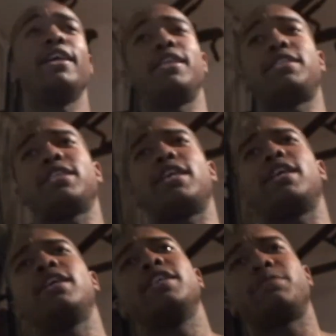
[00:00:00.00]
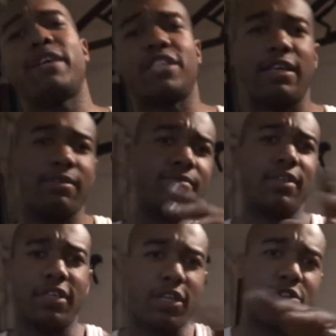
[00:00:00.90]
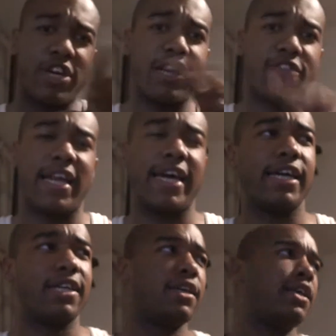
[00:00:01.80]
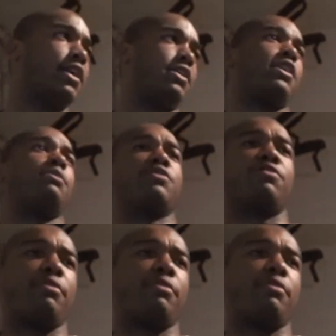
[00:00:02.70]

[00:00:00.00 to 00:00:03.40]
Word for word: It's uh, especially you know gender related in terms of